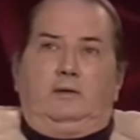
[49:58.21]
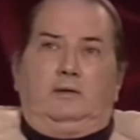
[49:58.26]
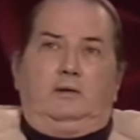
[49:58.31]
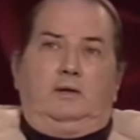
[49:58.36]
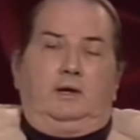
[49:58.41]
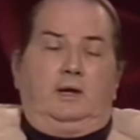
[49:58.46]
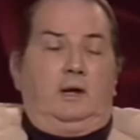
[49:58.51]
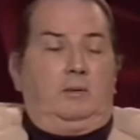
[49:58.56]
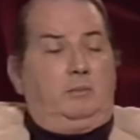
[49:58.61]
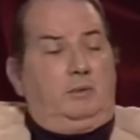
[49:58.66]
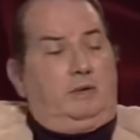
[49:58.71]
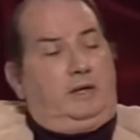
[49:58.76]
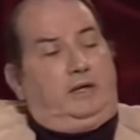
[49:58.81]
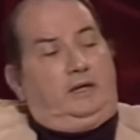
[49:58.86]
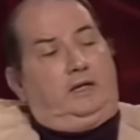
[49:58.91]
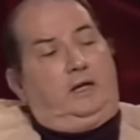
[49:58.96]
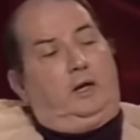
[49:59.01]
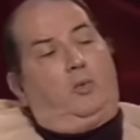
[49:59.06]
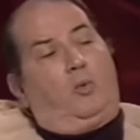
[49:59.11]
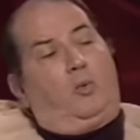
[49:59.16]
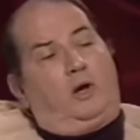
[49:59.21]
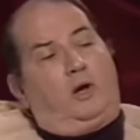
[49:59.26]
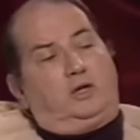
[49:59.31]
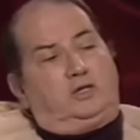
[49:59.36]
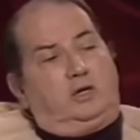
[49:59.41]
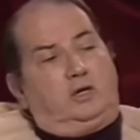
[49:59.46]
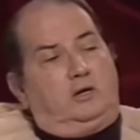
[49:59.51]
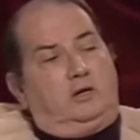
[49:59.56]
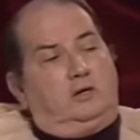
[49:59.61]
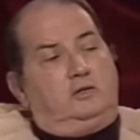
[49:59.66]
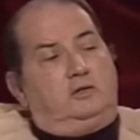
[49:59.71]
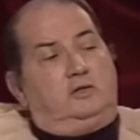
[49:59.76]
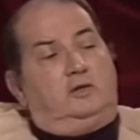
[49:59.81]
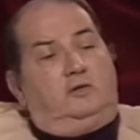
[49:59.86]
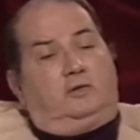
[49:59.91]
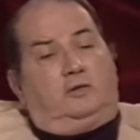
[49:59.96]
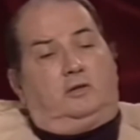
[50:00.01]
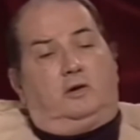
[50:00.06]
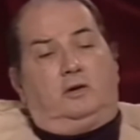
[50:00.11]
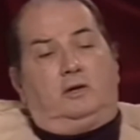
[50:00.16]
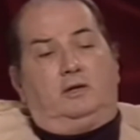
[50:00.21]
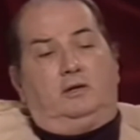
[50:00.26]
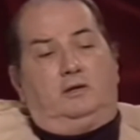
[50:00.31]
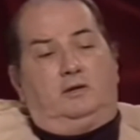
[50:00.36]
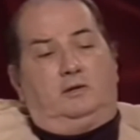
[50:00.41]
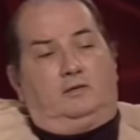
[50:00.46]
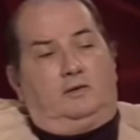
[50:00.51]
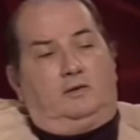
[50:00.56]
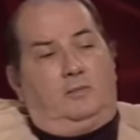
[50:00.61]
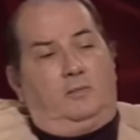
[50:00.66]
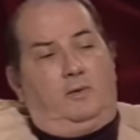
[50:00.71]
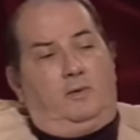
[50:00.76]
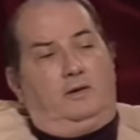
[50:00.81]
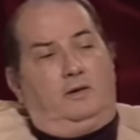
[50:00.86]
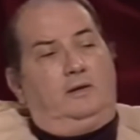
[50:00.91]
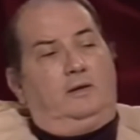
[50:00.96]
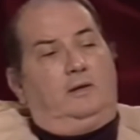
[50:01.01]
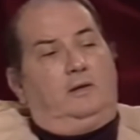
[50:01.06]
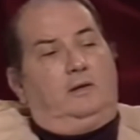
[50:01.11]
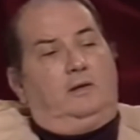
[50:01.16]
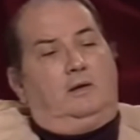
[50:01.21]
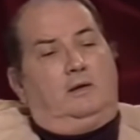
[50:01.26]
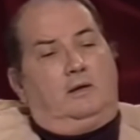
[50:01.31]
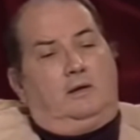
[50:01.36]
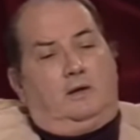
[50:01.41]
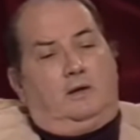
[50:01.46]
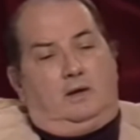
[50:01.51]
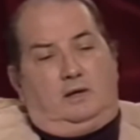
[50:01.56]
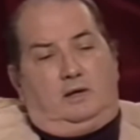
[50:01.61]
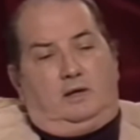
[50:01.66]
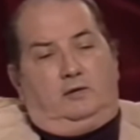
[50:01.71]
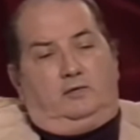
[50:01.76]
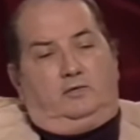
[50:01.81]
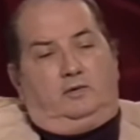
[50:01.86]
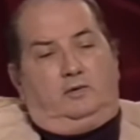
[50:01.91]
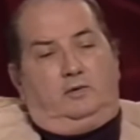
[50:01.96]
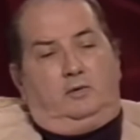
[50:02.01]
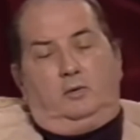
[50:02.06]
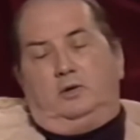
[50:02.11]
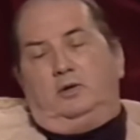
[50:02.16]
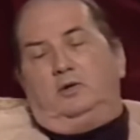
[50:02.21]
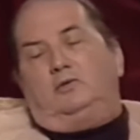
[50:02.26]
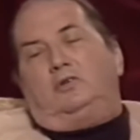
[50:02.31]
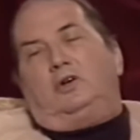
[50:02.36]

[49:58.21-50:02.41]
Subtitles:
and I'm laying there watching her, and she's talking to someone. And I said, "Who are you